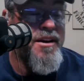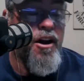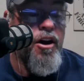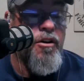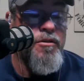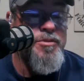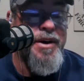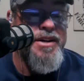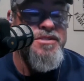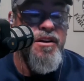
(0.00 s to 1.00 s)
Congress
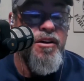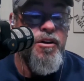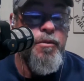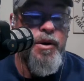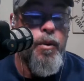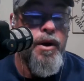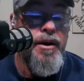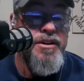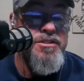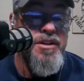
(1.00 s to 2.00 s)
passed a law
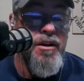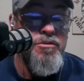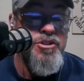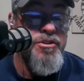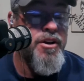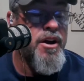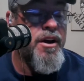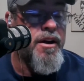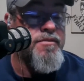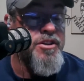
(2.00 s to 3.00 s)
requiring disclosure
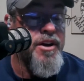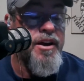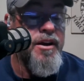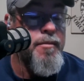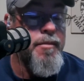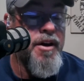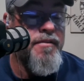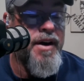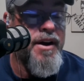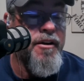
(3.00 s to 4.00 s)
of genetically
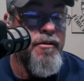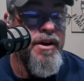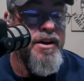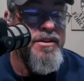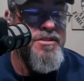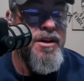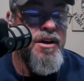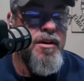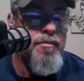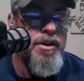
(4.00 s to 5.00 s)
modified ingredients,
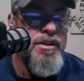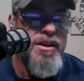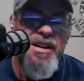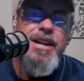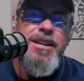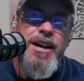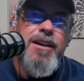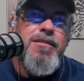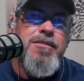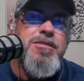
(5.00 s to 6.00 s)
but the
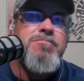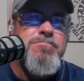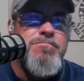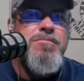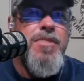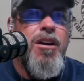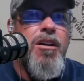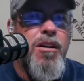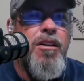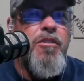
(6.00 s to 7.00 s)
details,
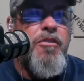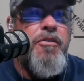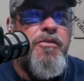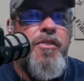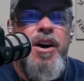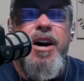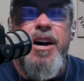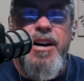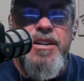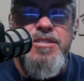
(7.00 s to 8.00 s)
they're a little
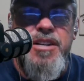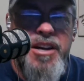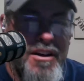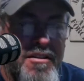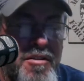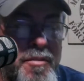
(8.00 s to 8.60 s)
fuzzy, you